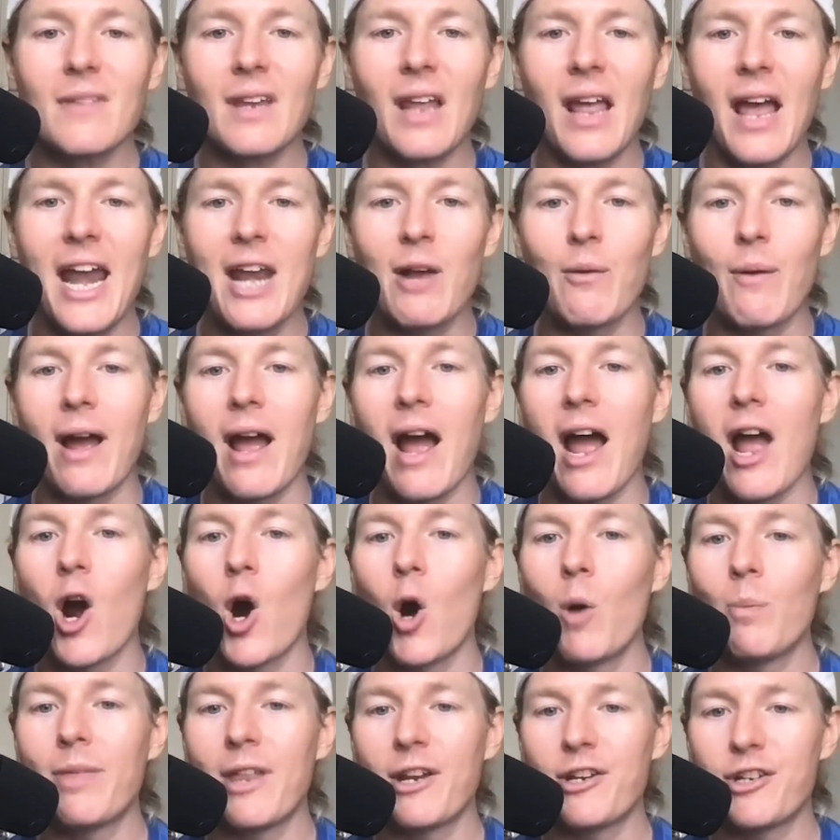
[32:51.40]
anyway, I
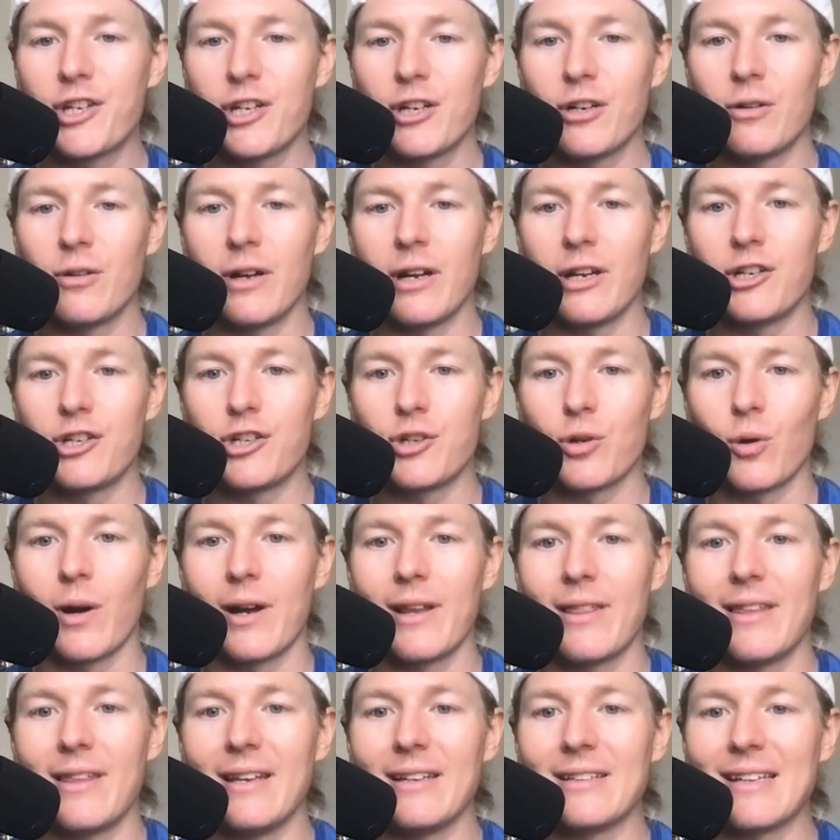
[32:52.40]
hope that you
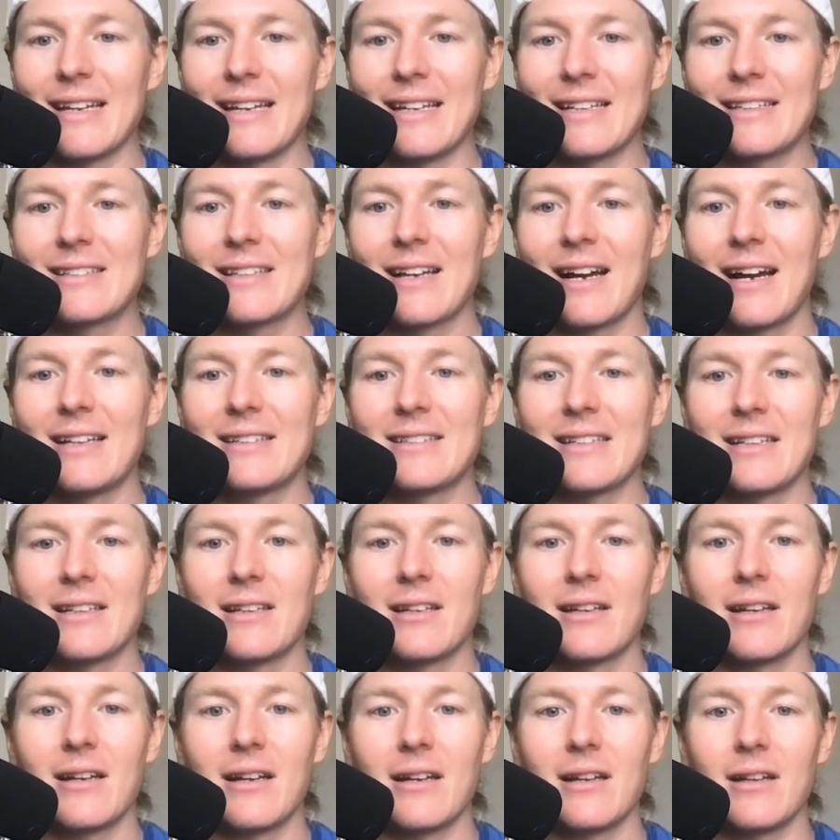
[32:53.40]
enjoyed these insights
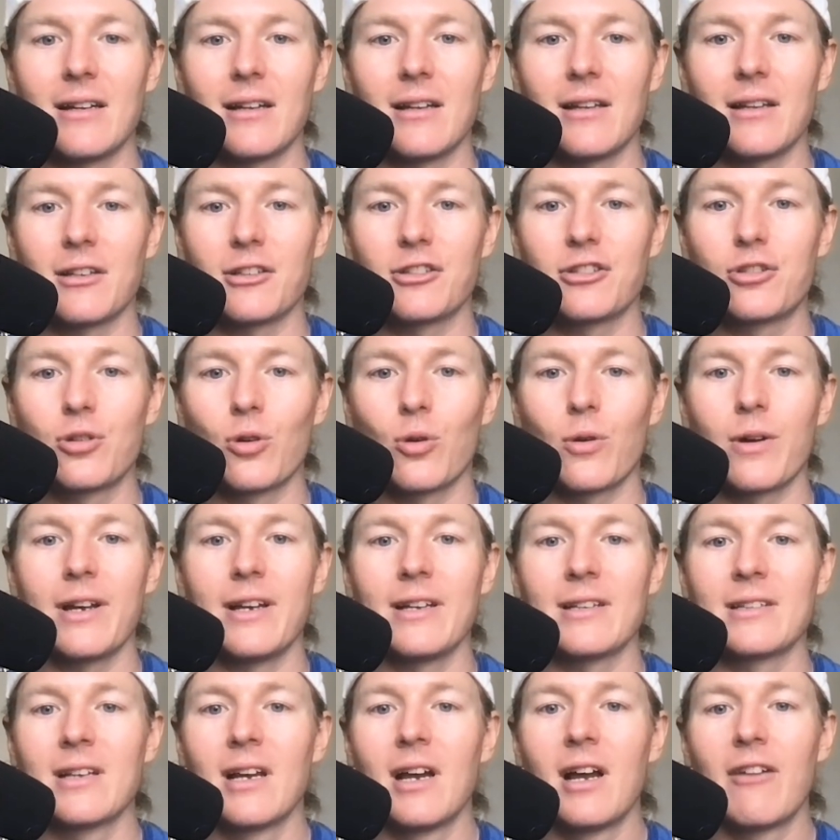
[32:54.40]
into the
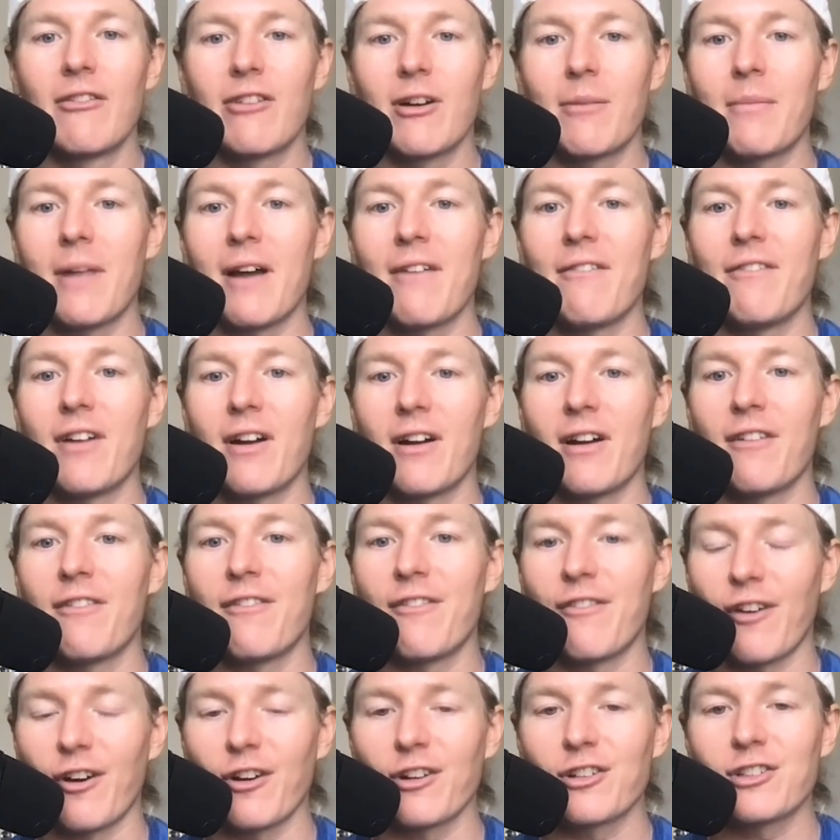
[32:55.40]
stories from my very
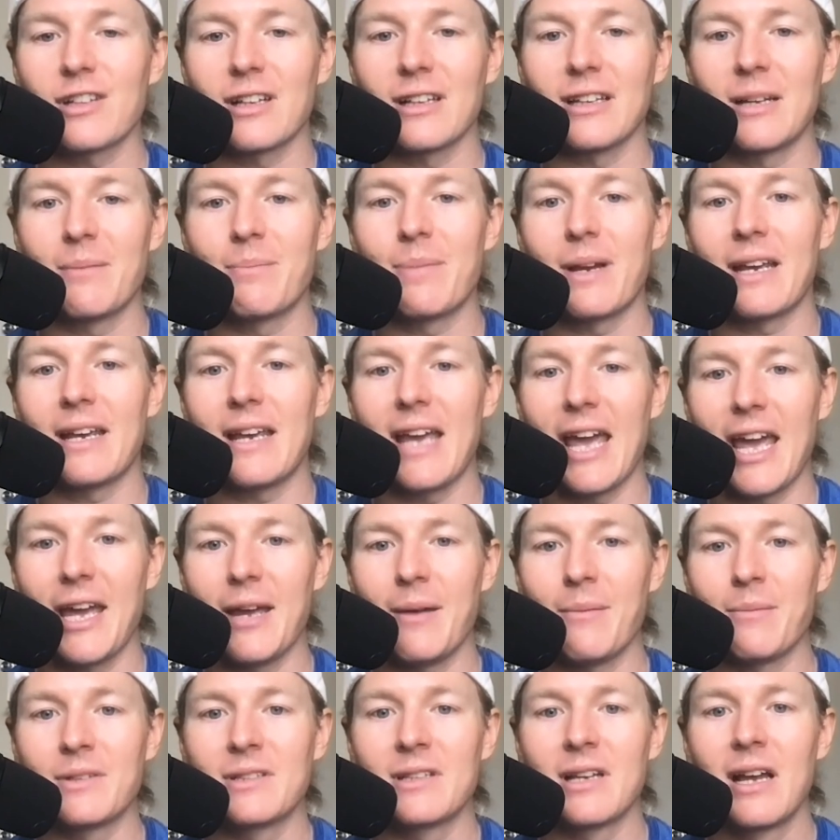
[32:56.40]
first Olympic
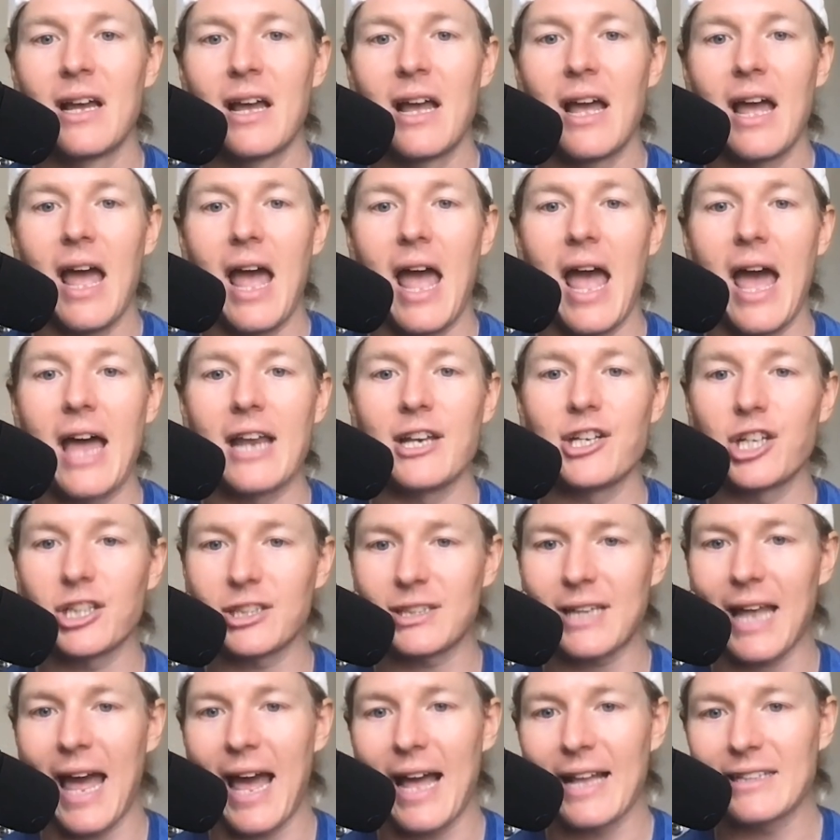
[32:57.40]
Games. And
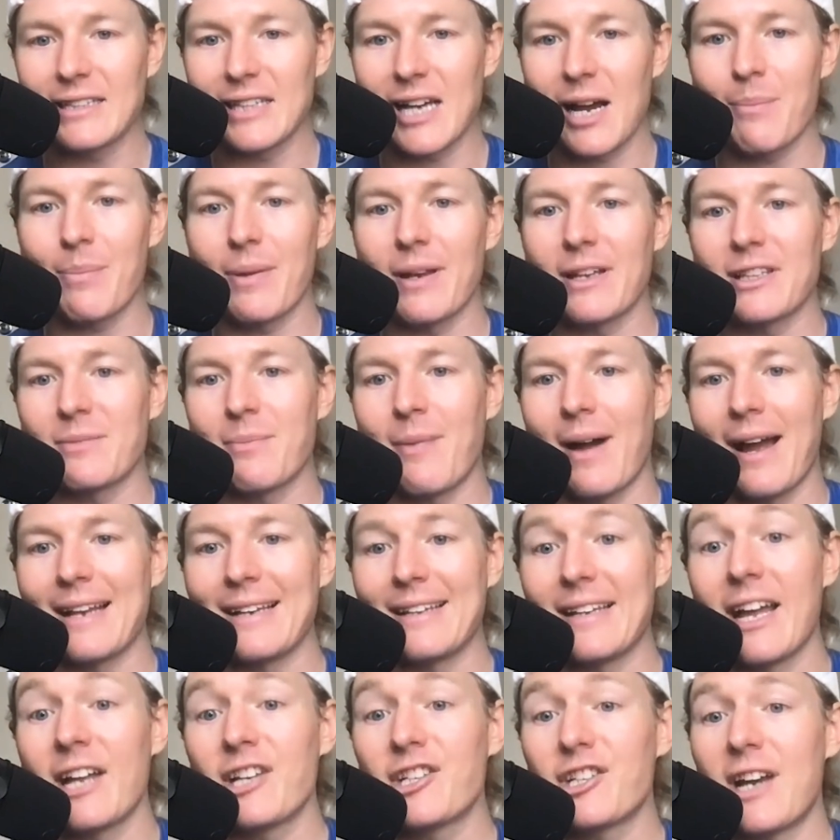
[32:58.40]
just a heads up, it's my
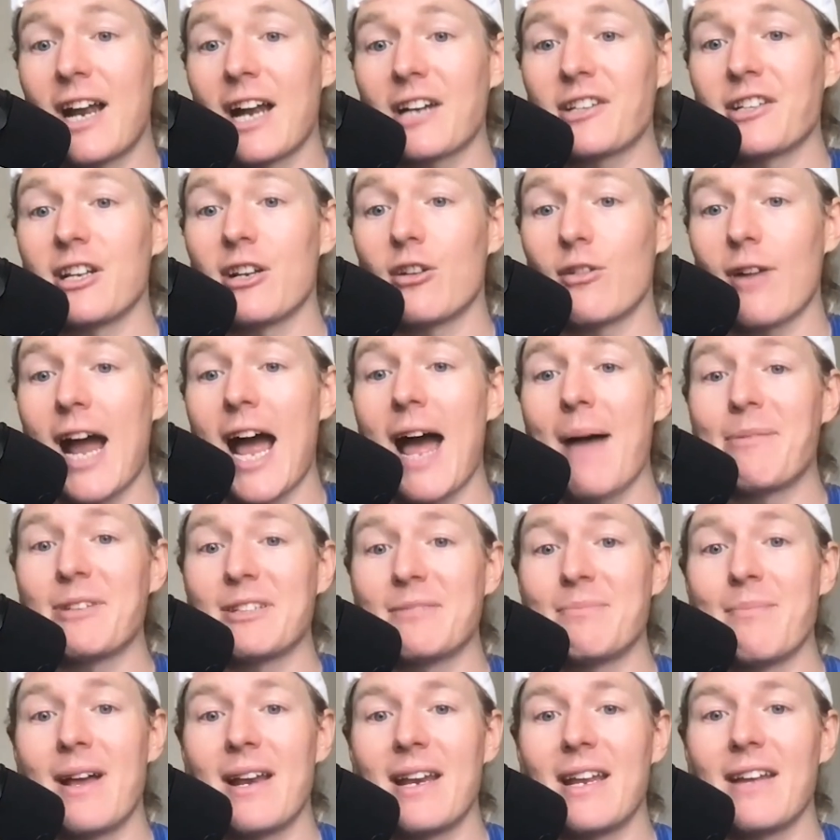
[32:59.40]
intention to actually grab
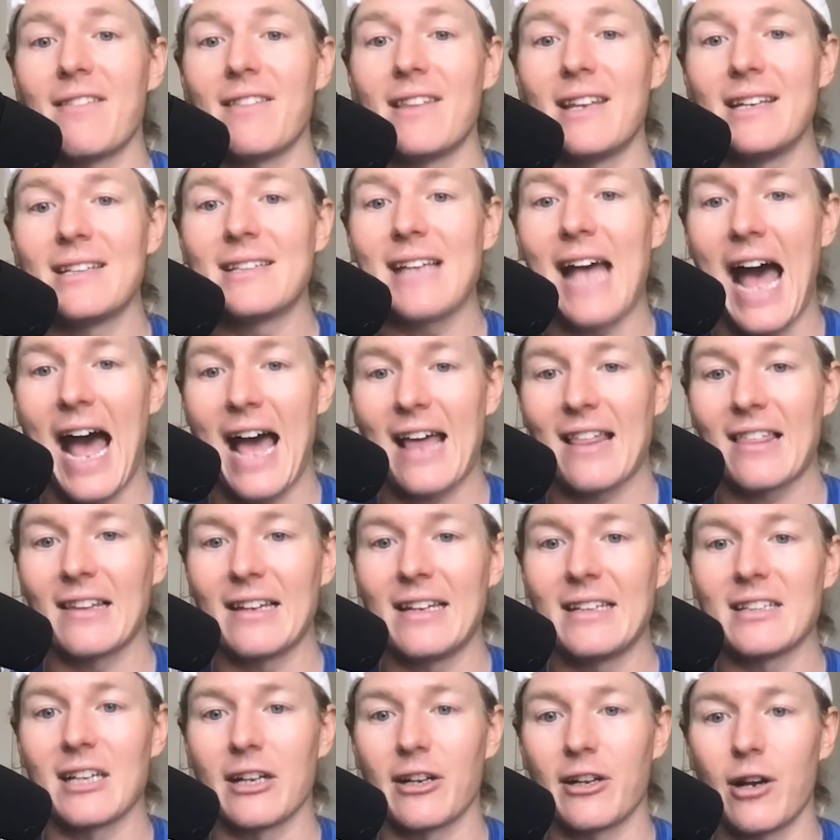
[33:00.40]
as many of these athletes and